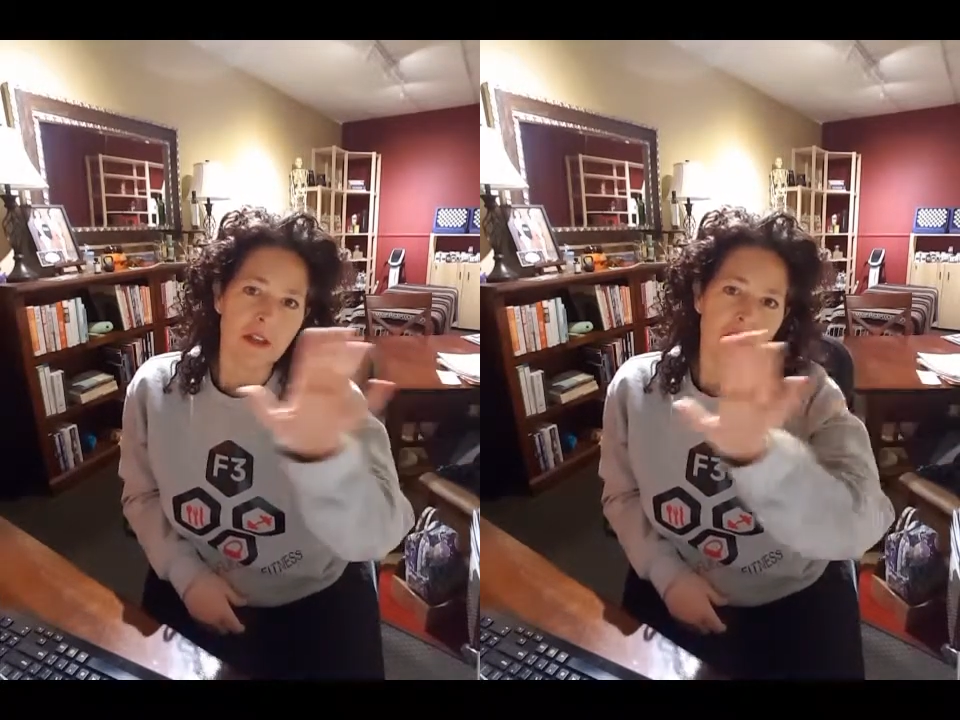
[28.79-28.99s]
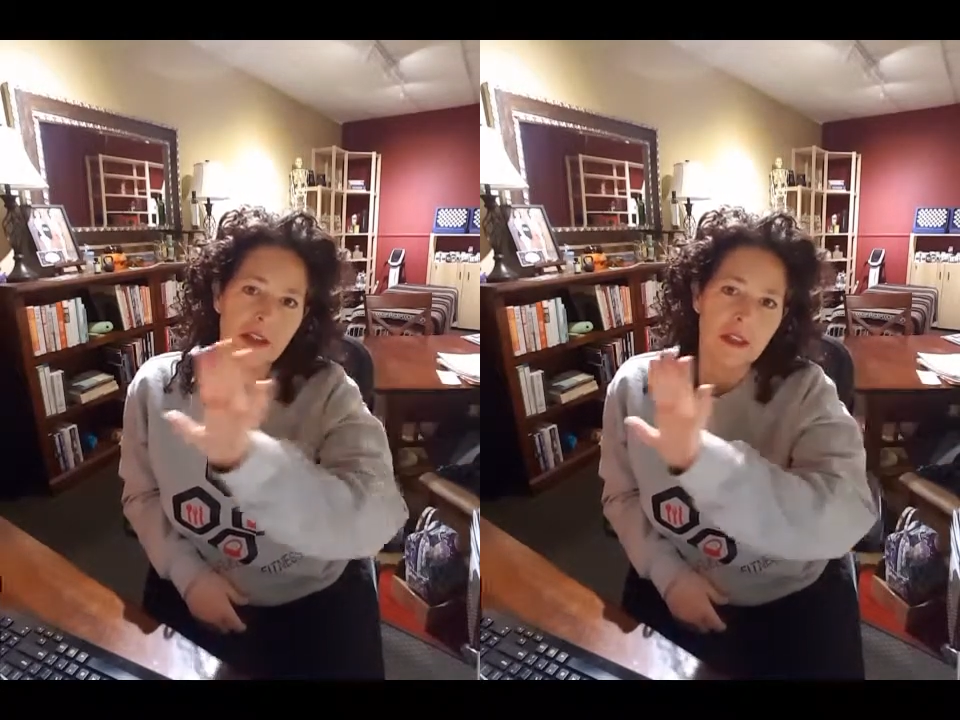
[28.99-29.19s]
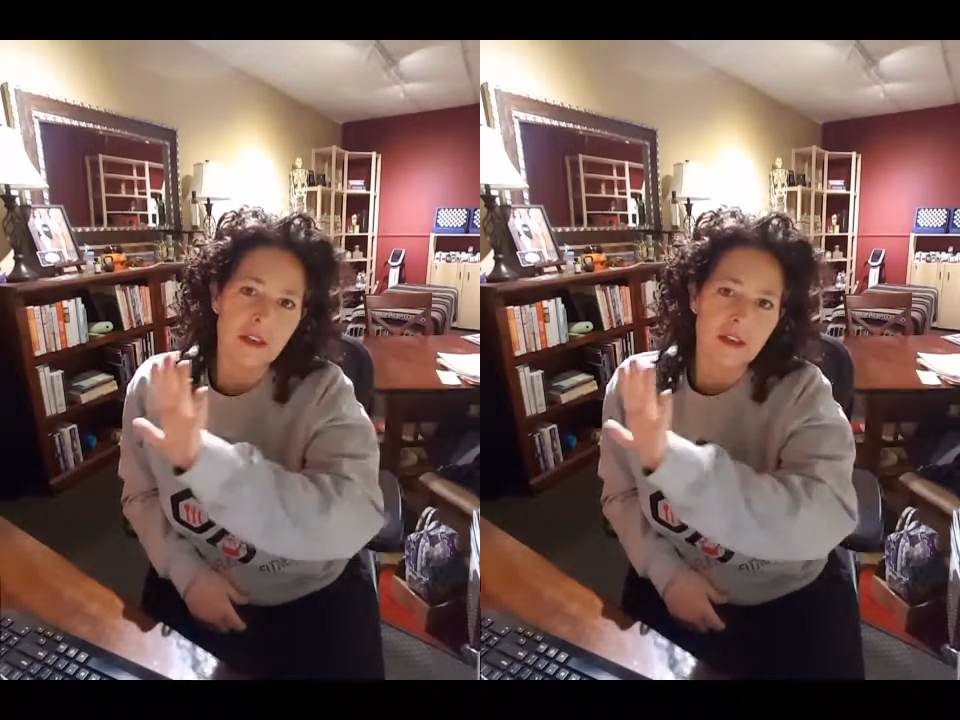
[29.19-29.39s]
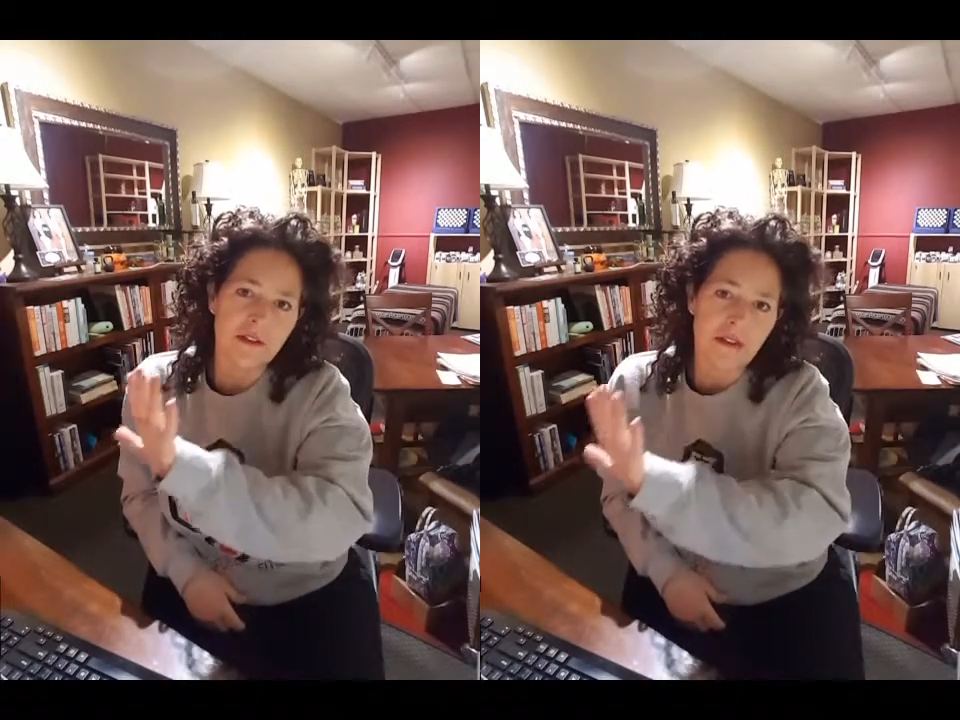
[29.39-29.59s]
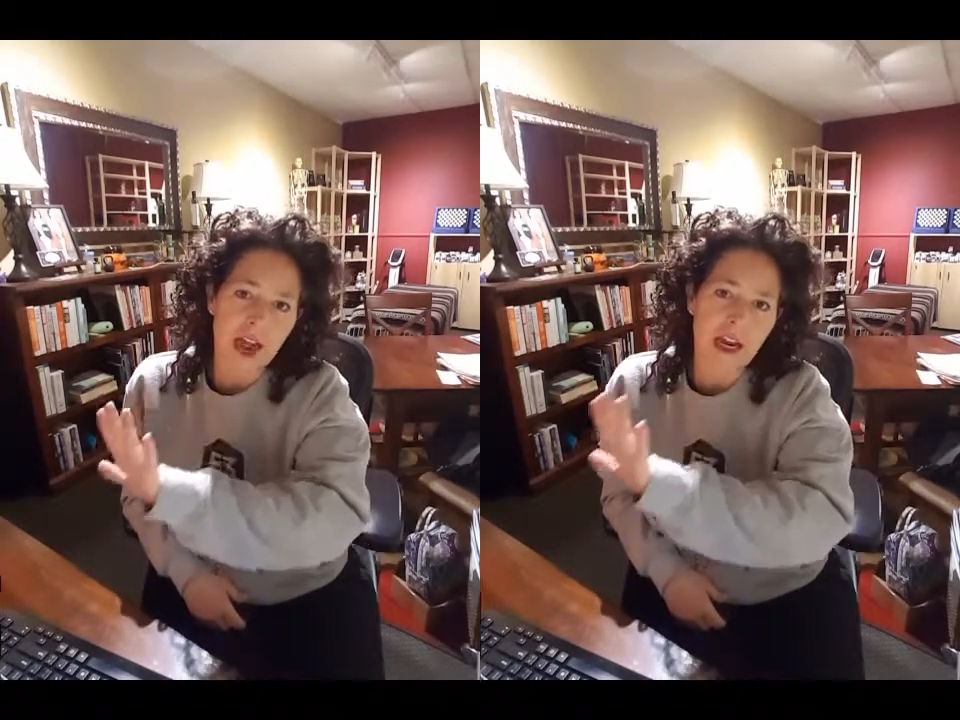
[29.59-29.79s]
then the
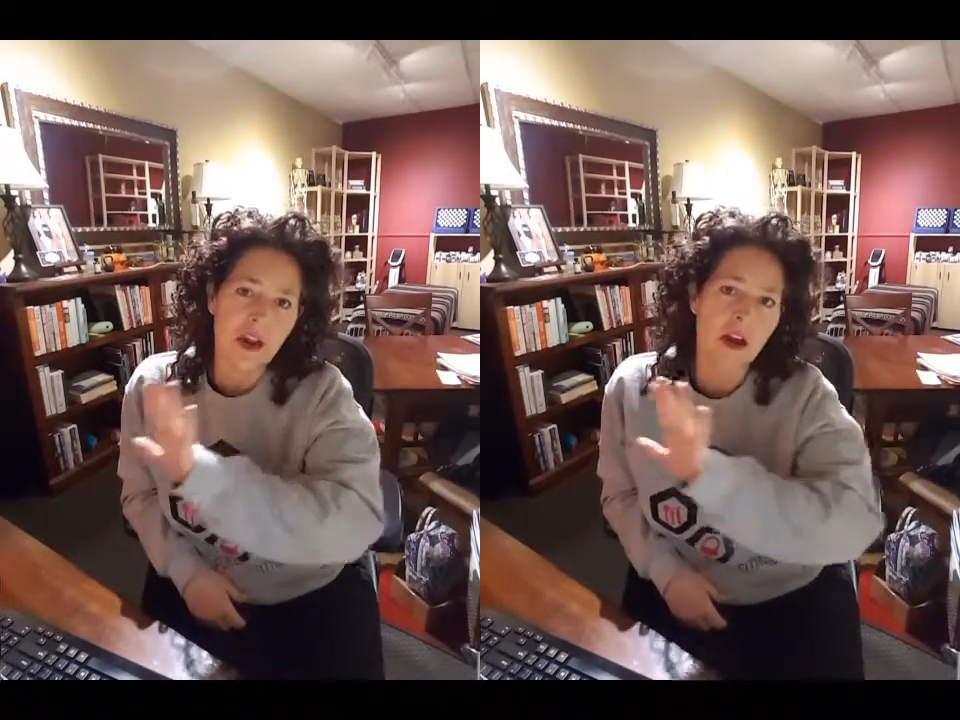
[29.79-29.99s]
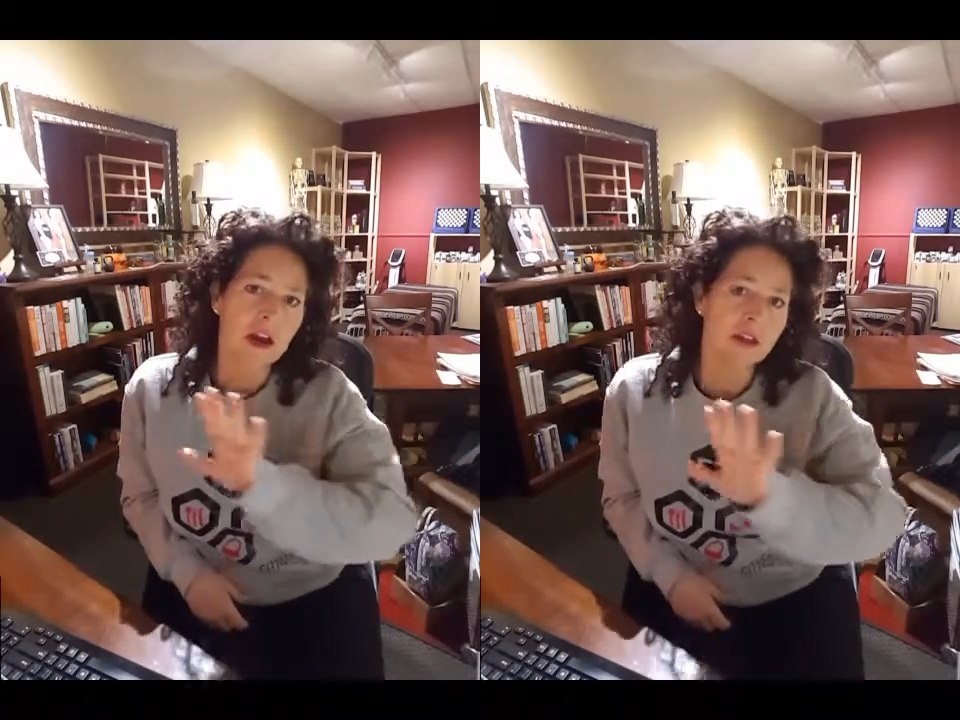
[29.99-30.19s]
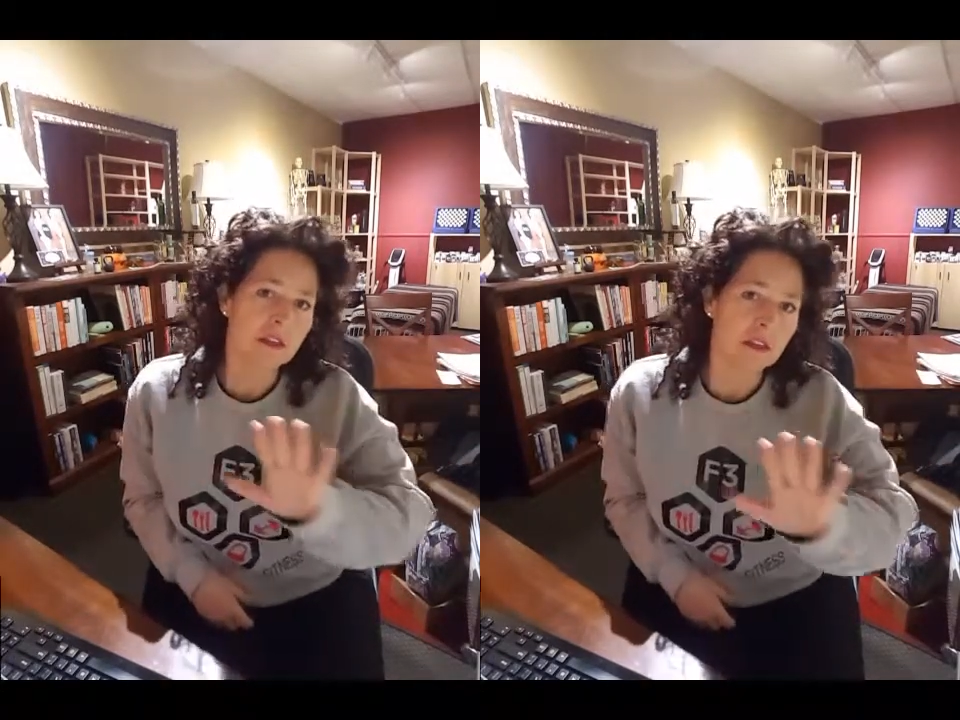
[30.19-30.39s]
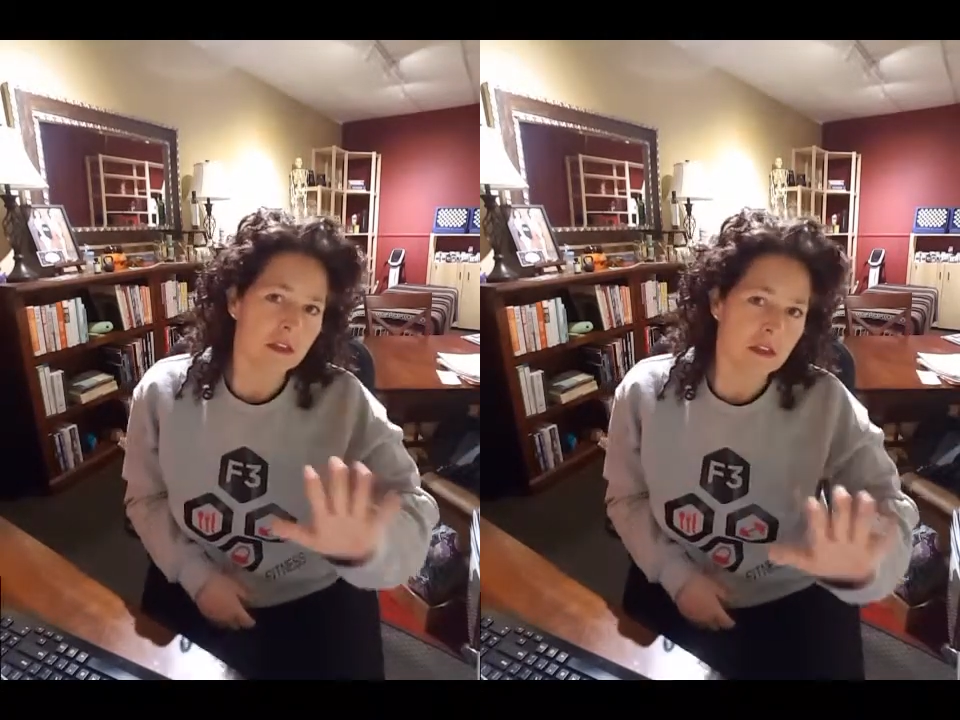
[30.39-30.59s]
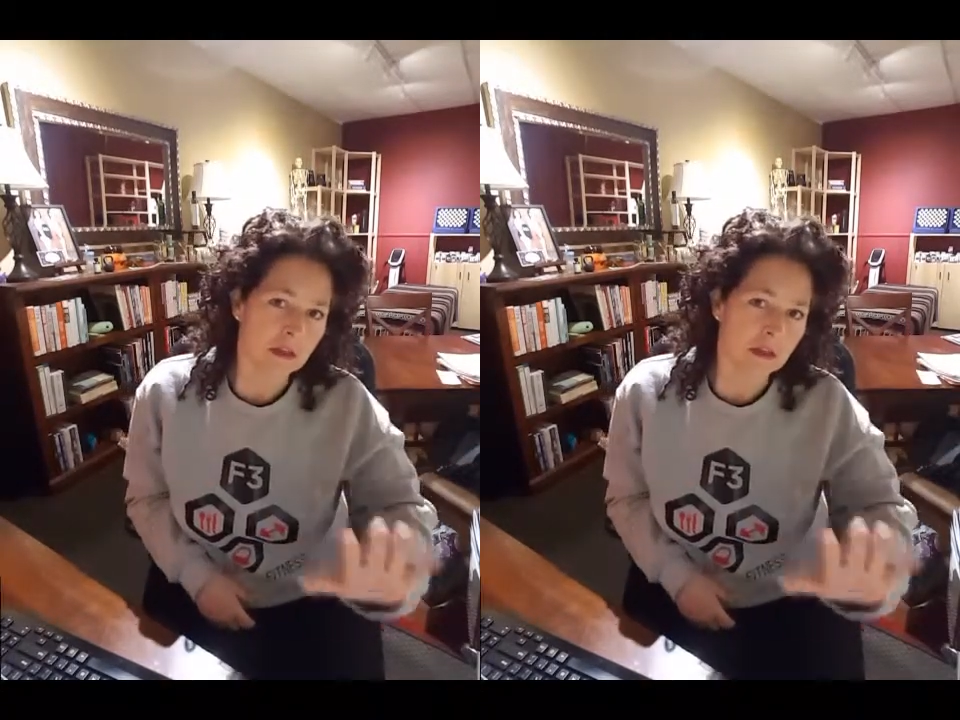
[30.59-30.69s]
fat loss,